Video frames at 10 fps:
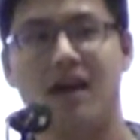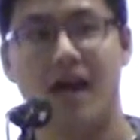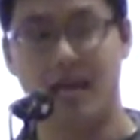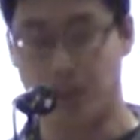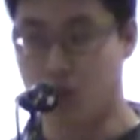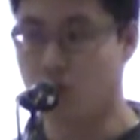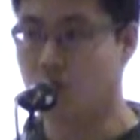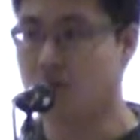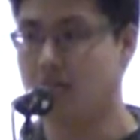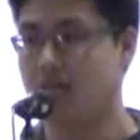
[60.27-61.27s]
And he
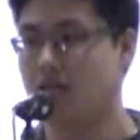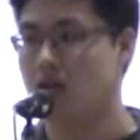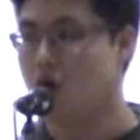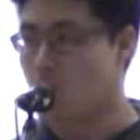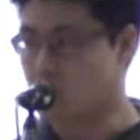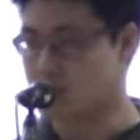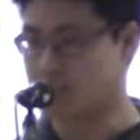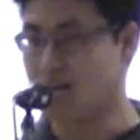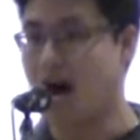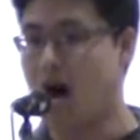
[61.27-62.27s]
proved he was
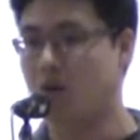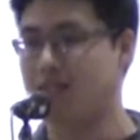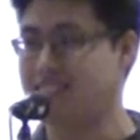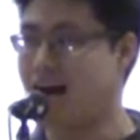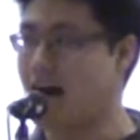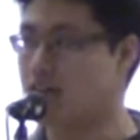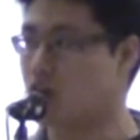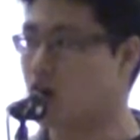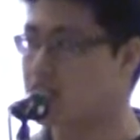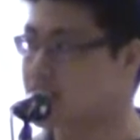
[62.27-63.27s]
God when he died on
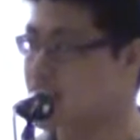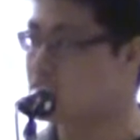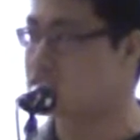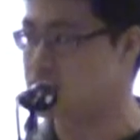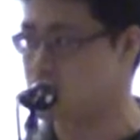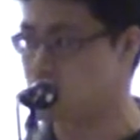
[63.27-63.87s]
the cross, like it was his